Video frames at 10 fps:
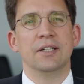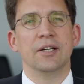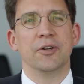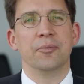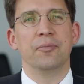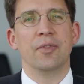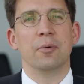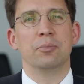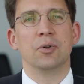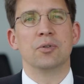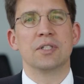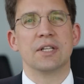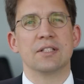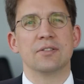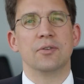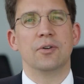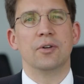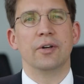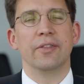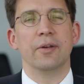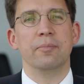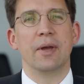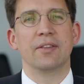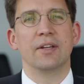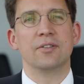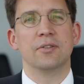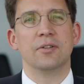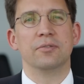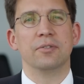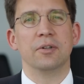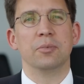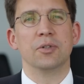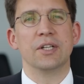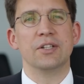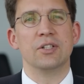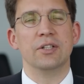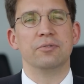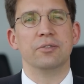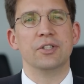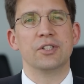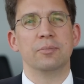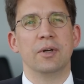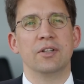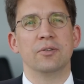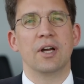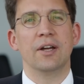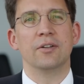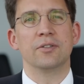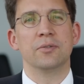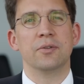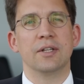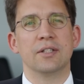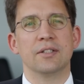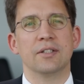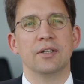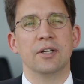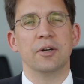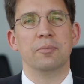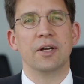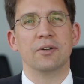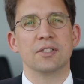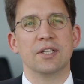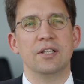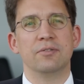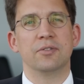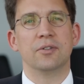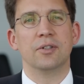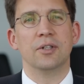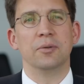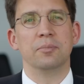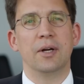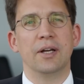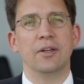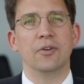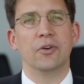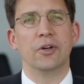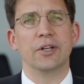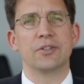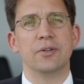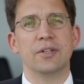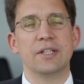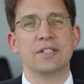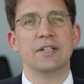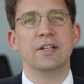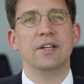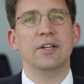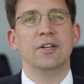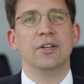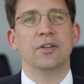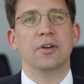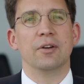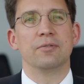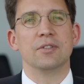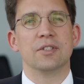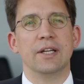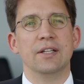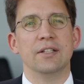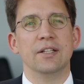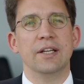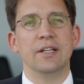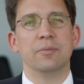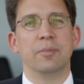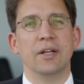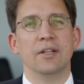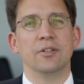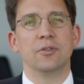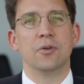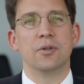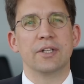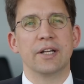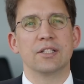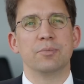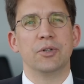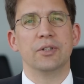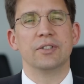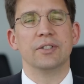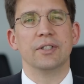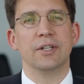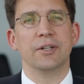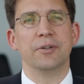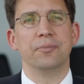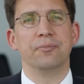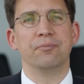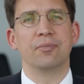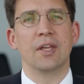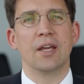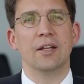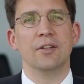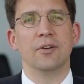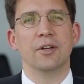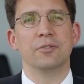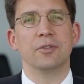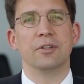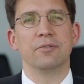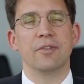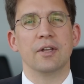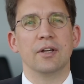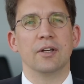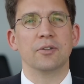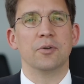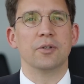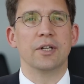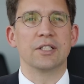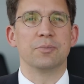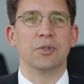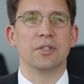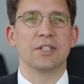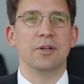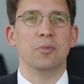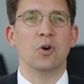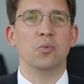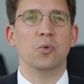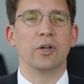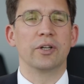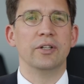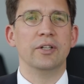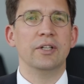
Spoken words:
the process or the method of a potential infringer, but you cannot do that by yourself or by your attorneys. You have to send an independent court expert, and you have to give the court expert some homework.